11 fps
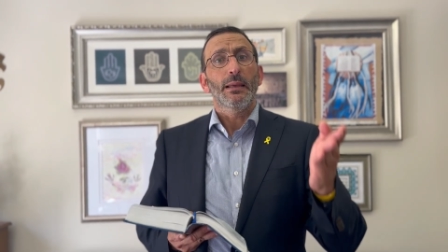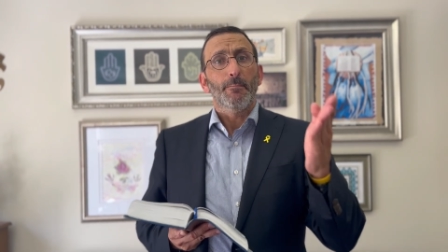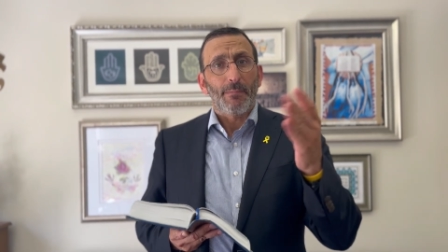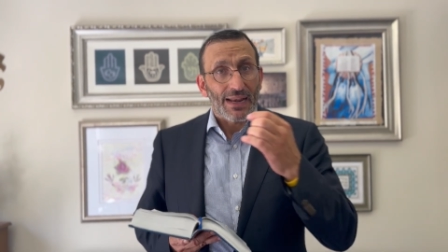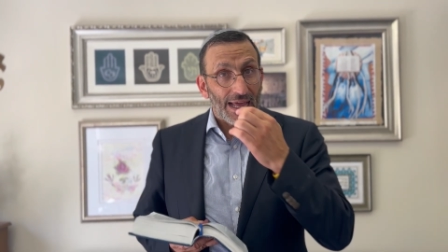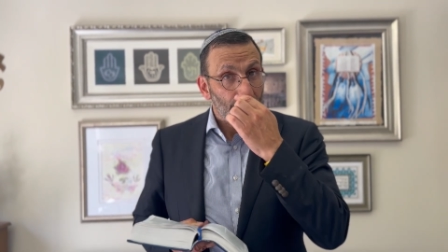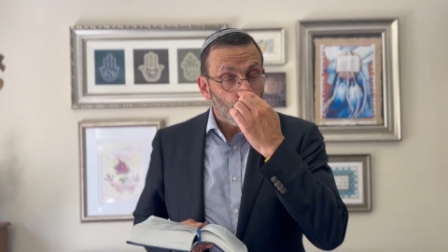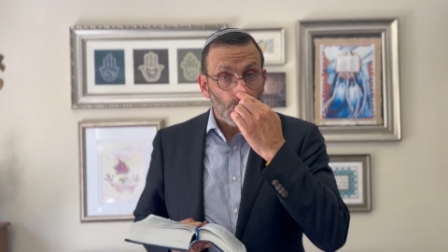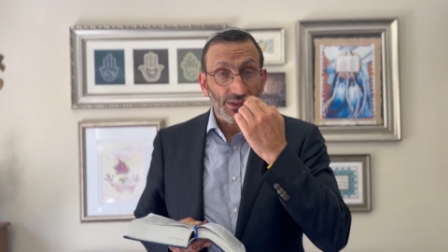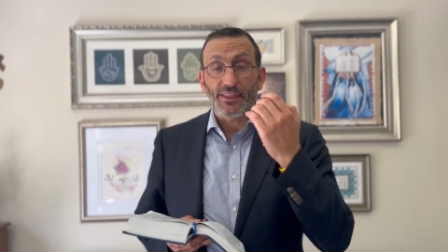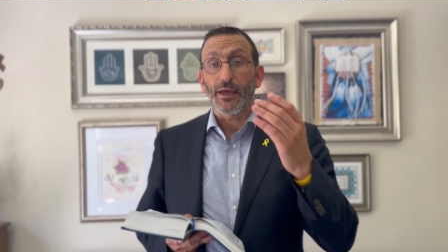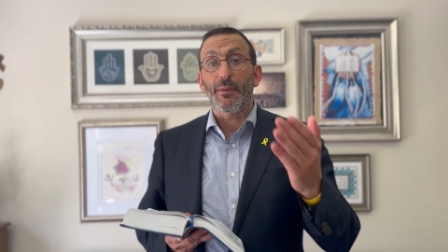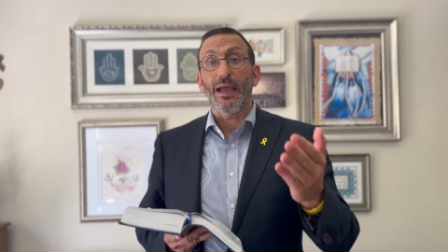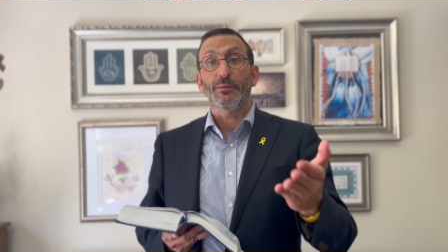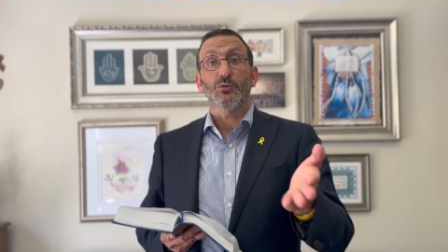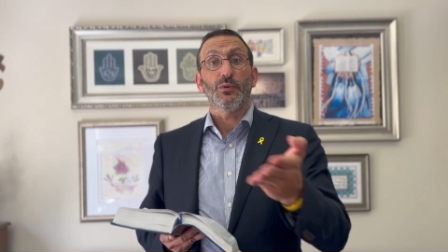Balak thought that they
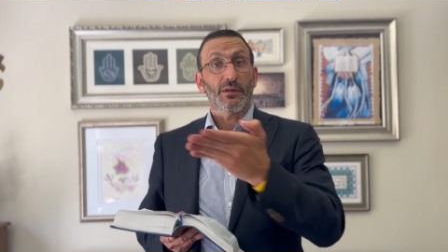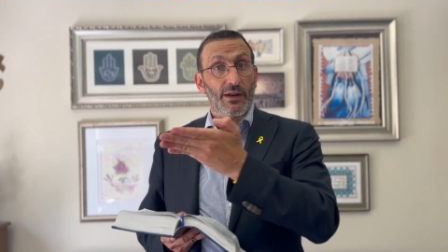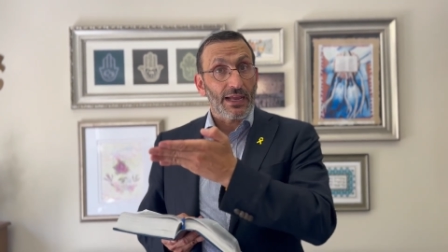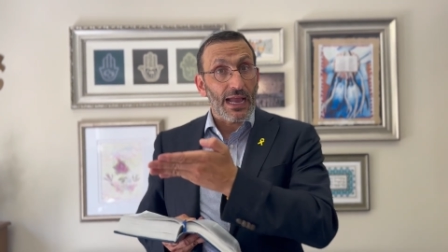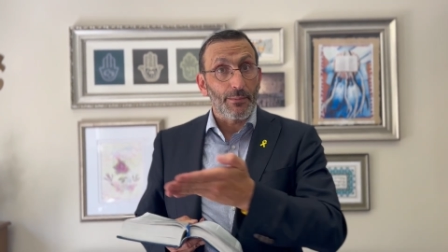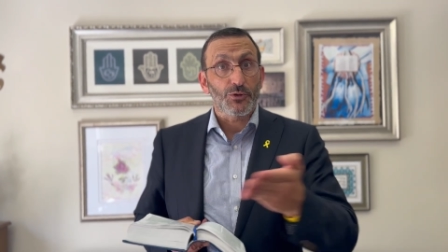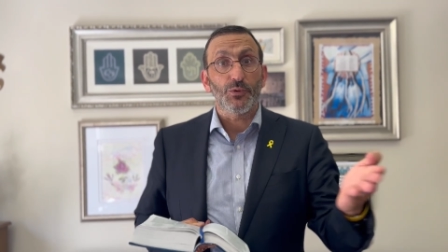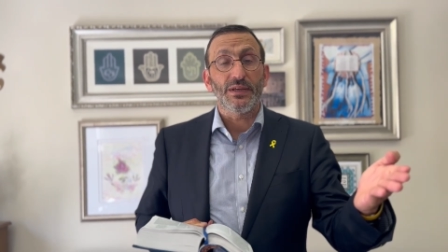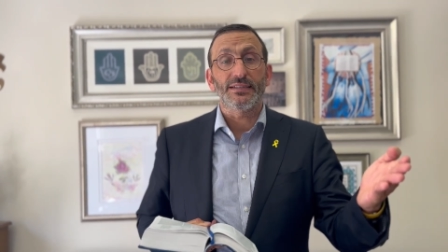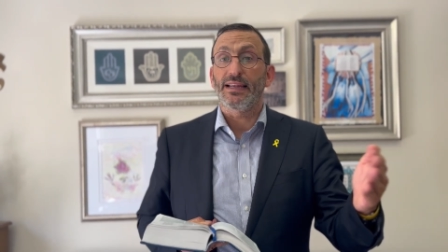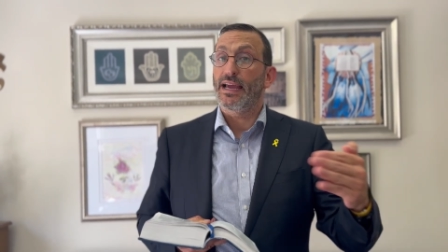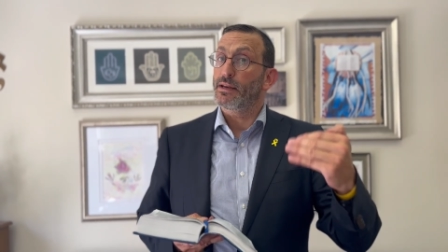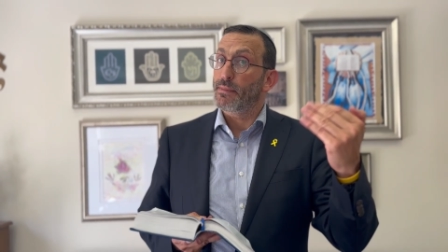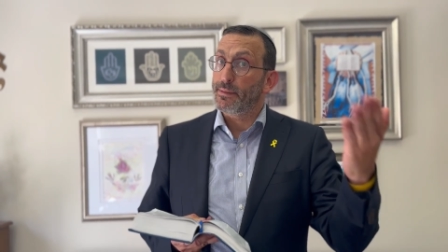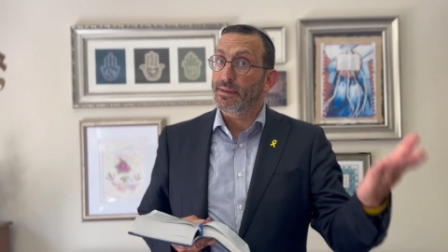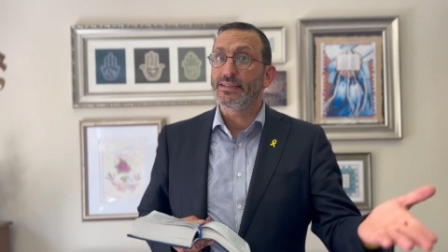perhaps were going to come through his land,
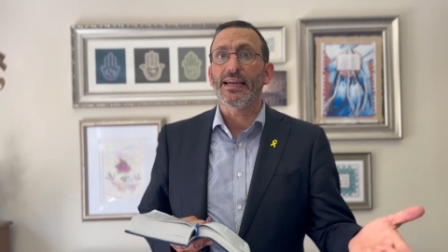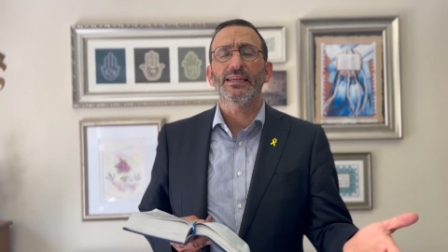maybe take